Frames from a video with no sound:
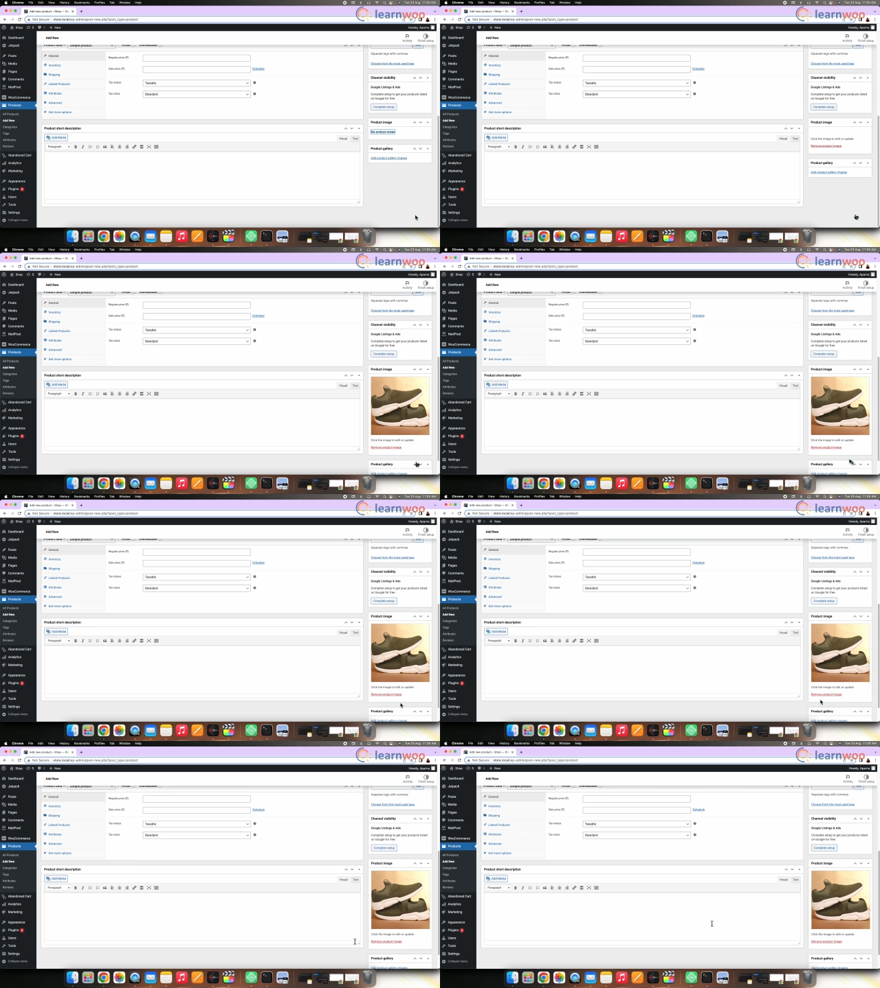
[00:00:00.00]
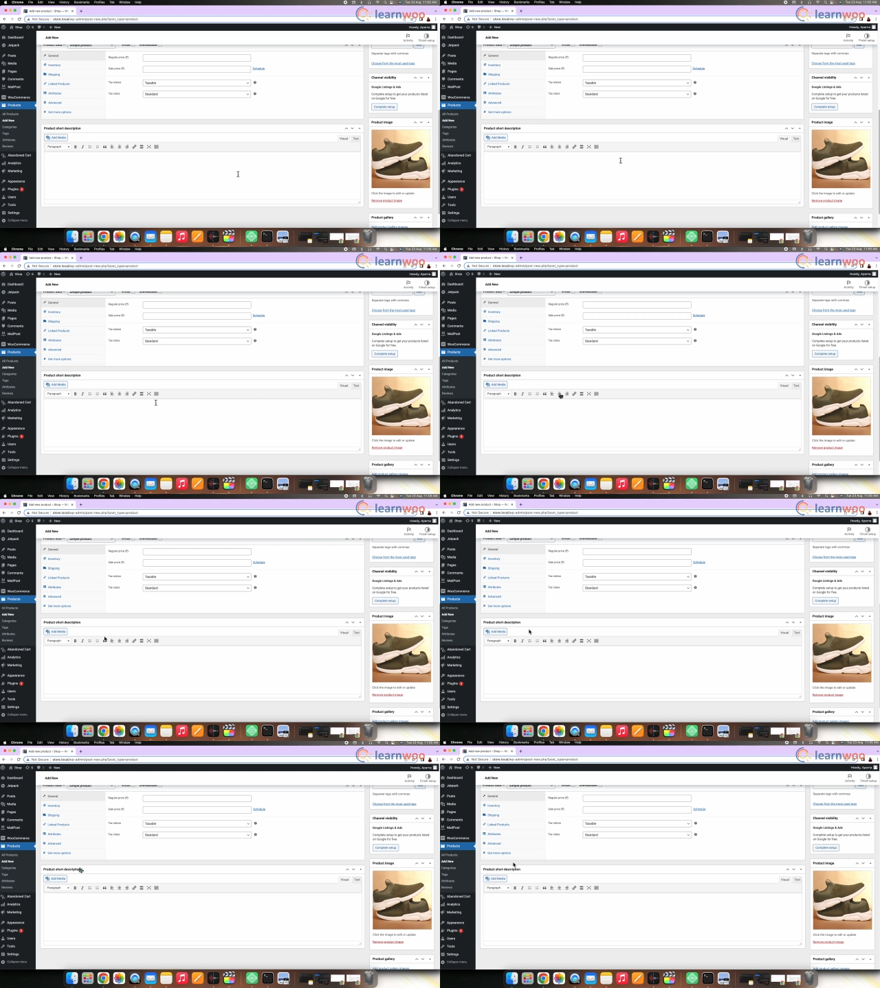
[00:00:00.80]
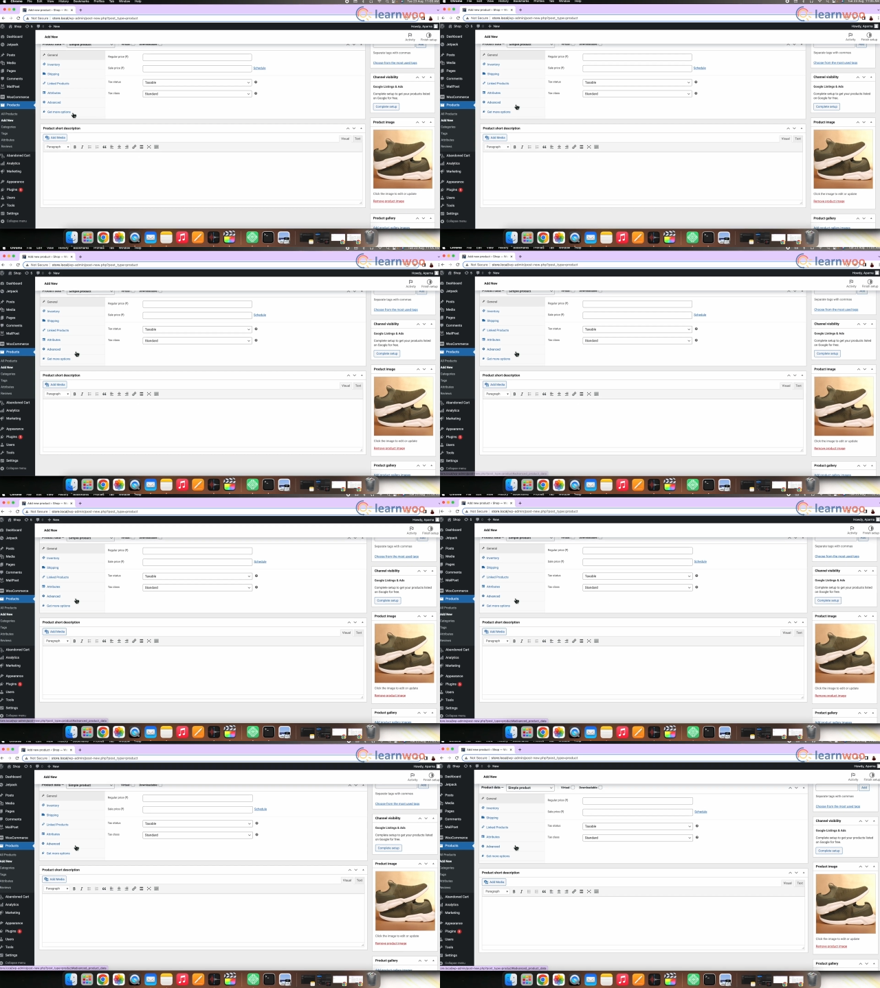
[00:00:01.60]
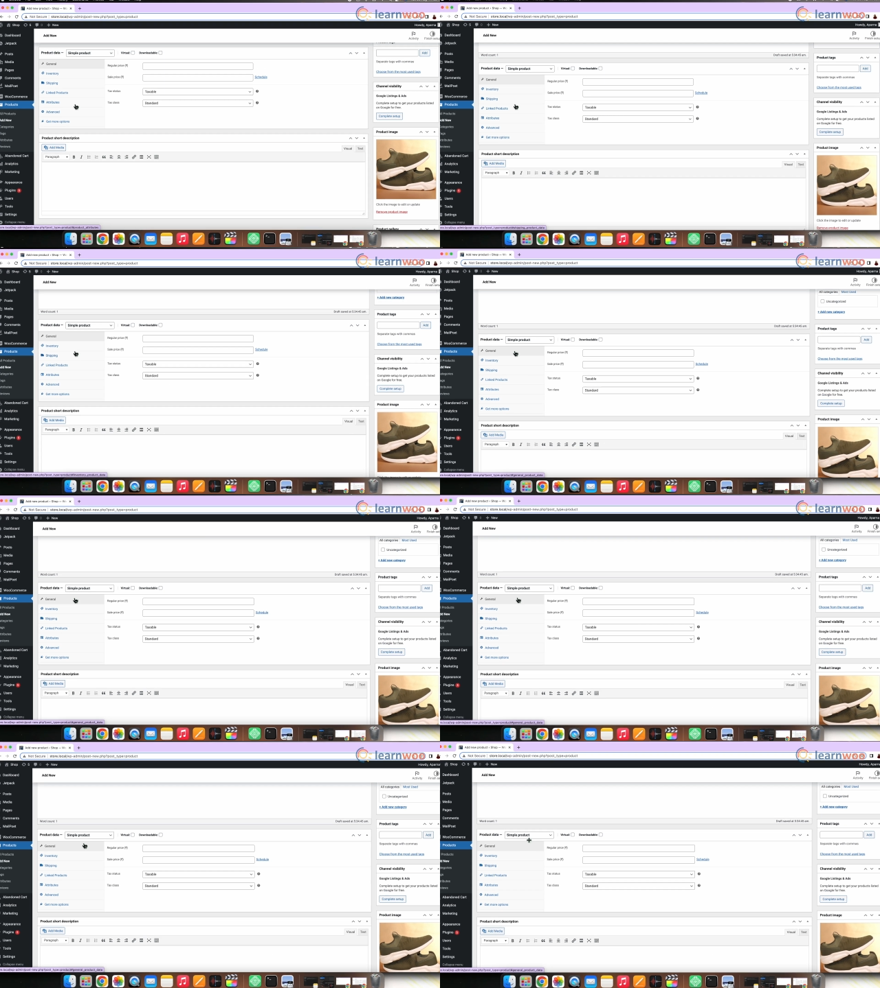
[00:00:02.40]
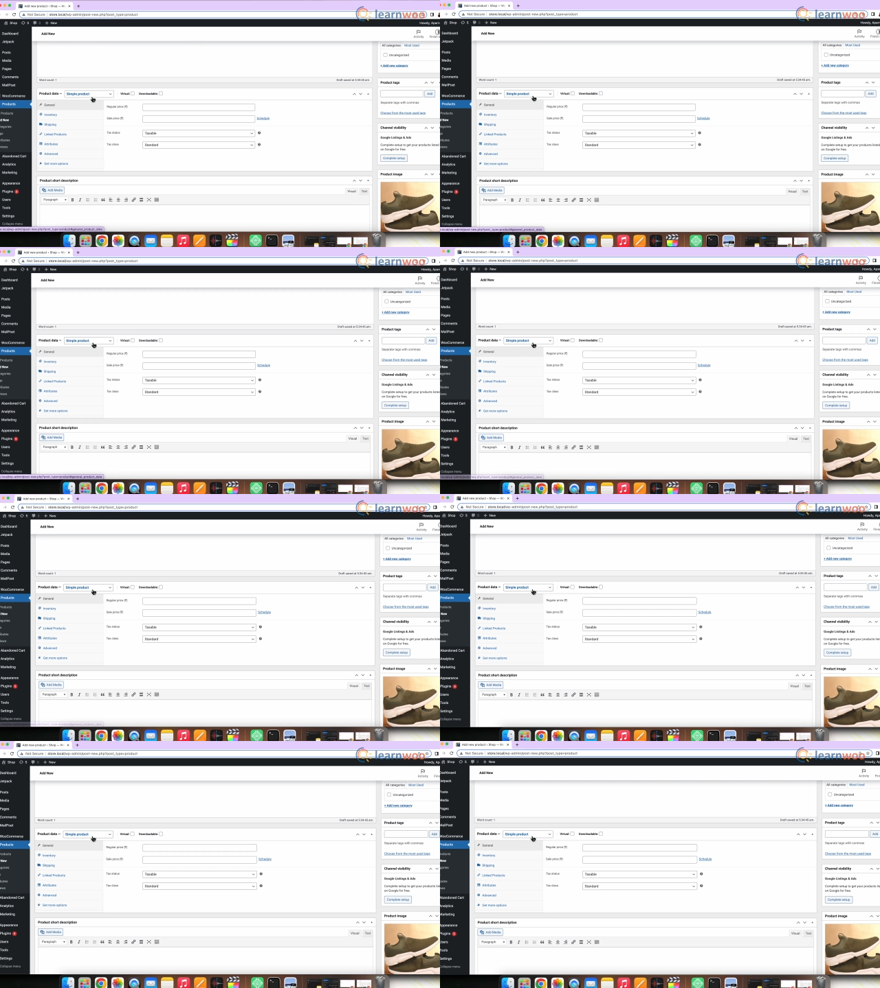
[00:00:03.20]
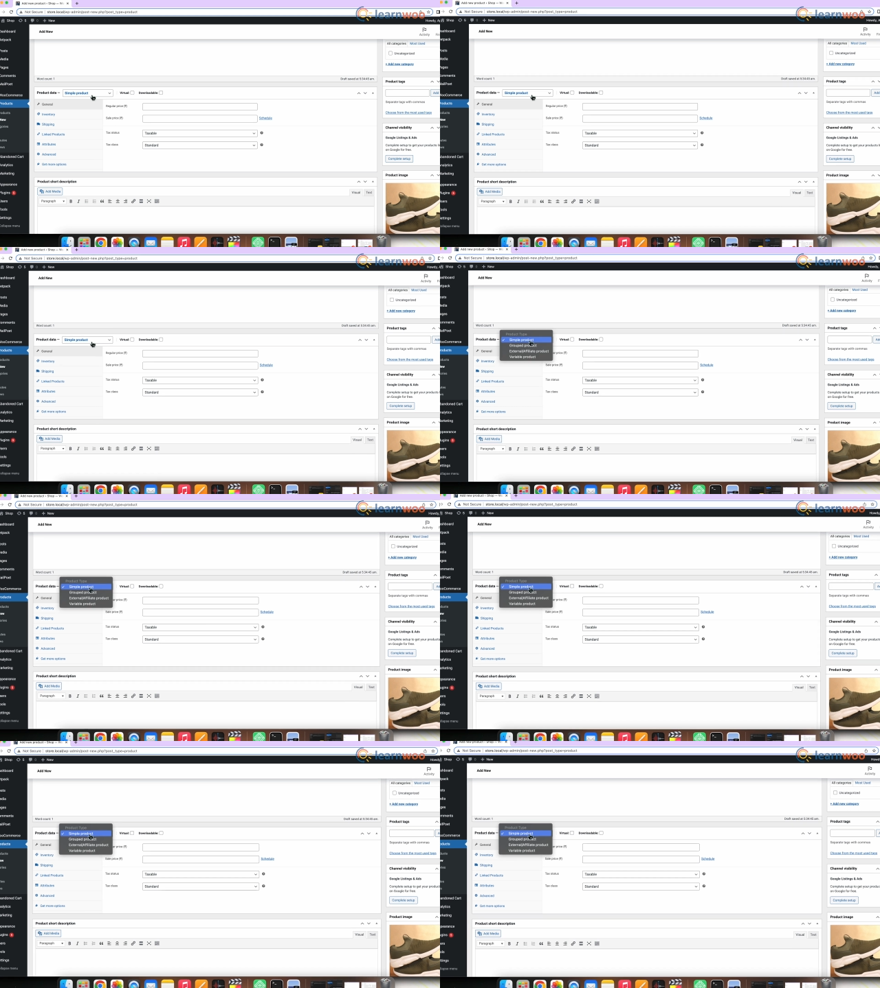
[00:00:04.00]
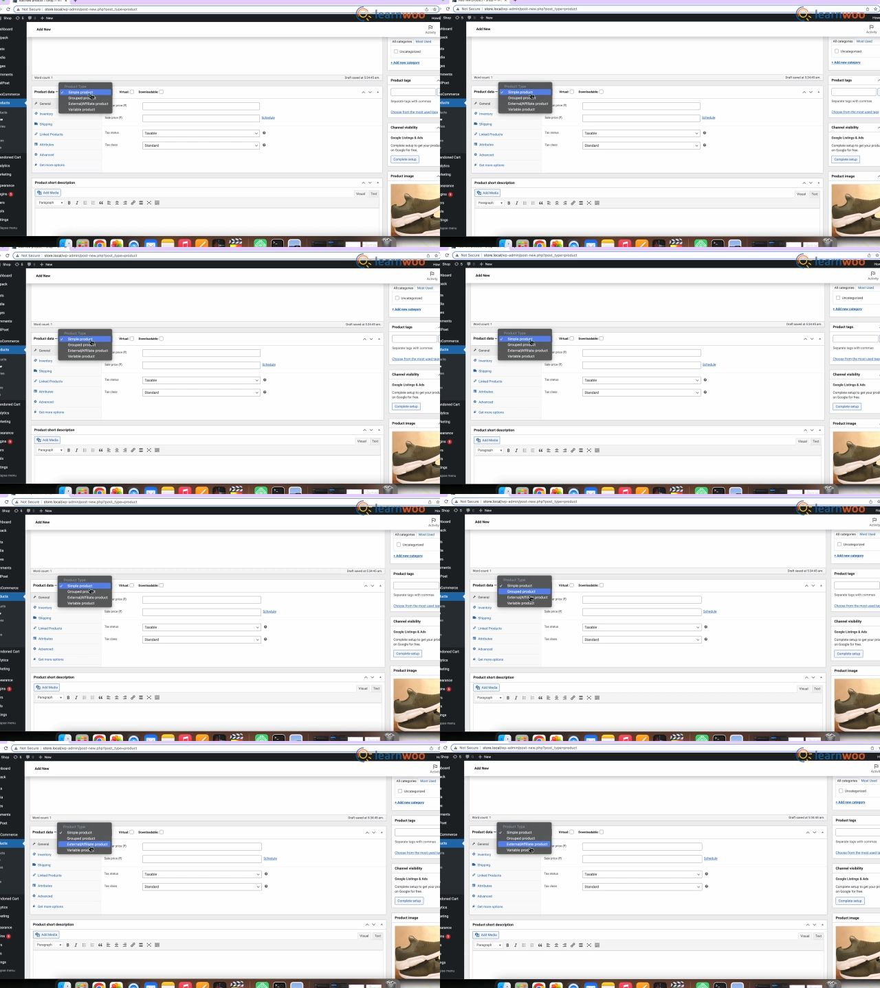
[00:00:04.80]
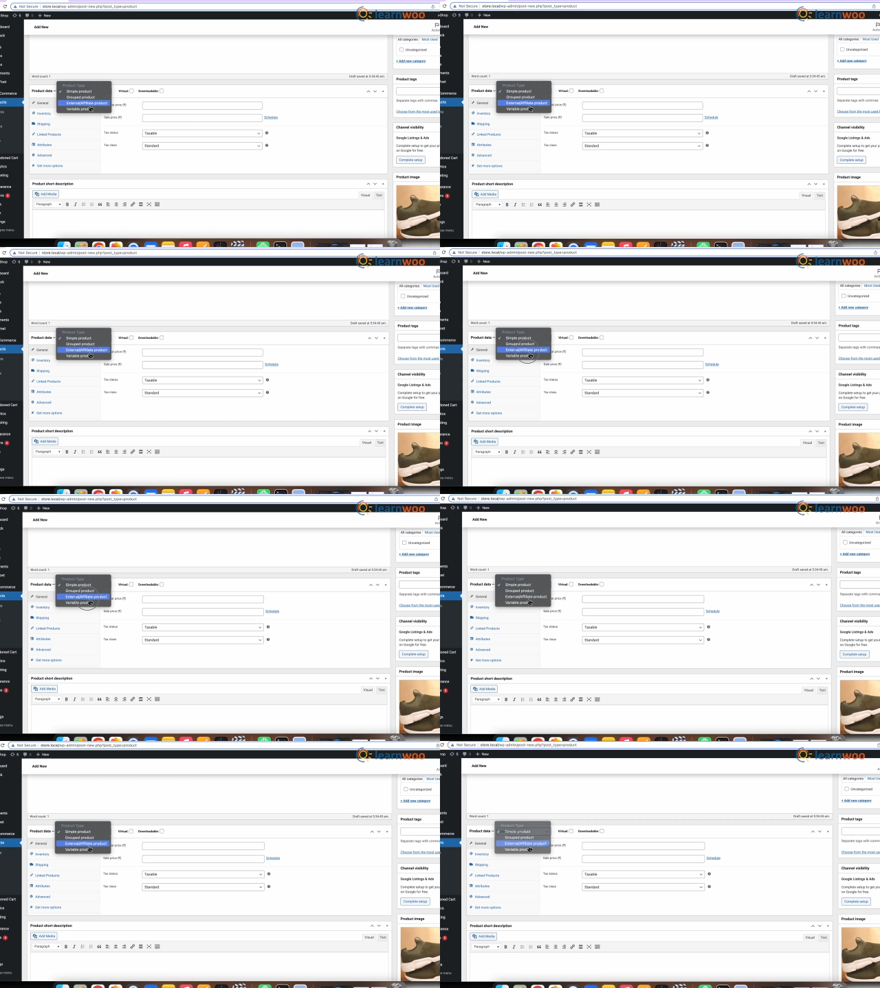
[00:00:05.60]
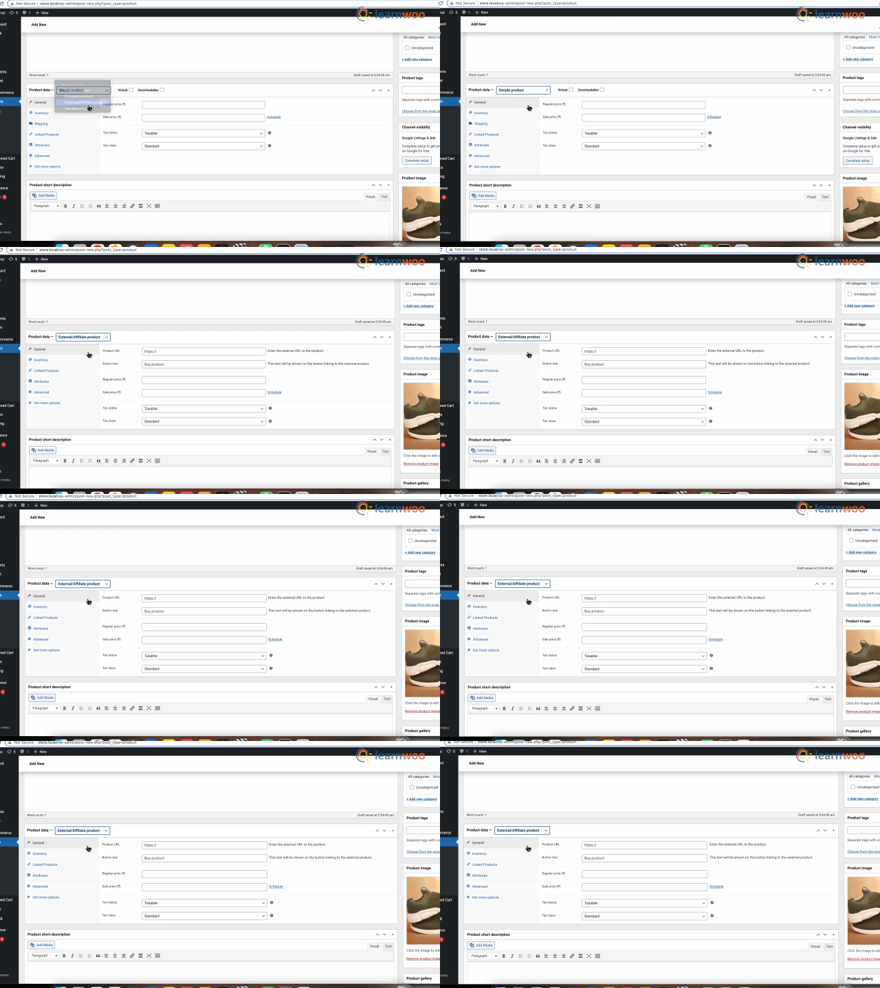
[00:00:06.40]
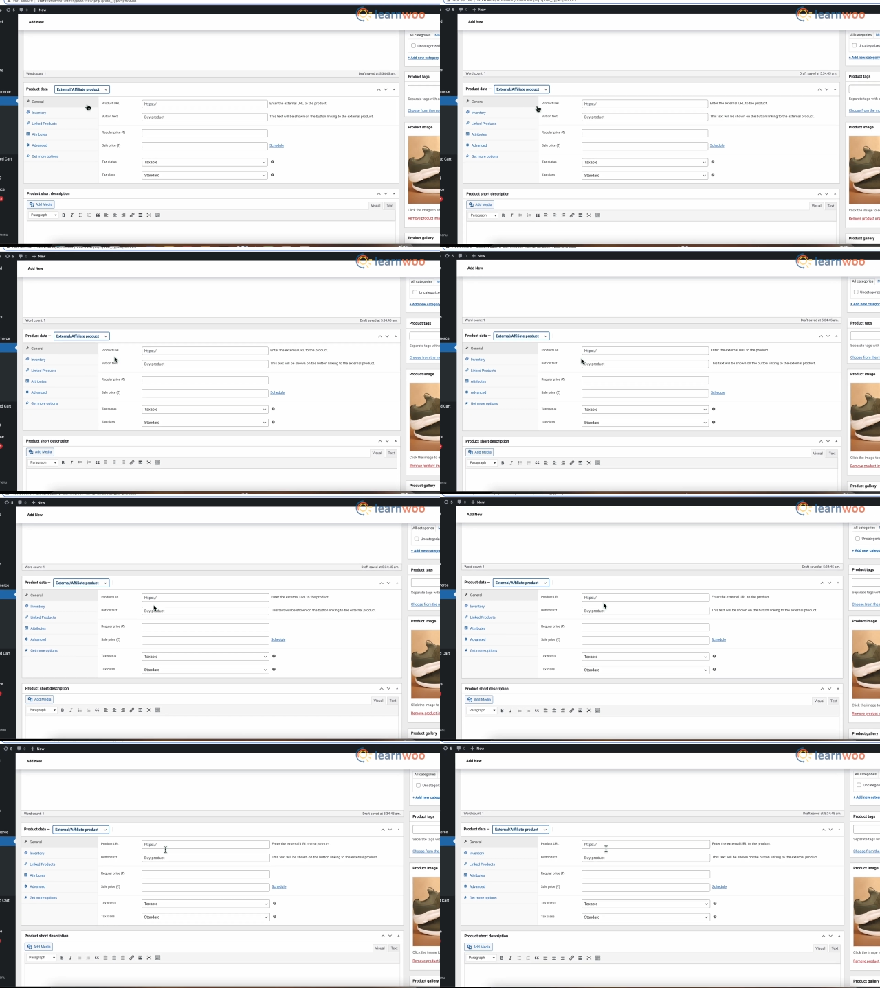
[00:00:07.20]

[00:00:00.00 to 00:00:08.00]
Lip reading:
[unreadable: no face in view]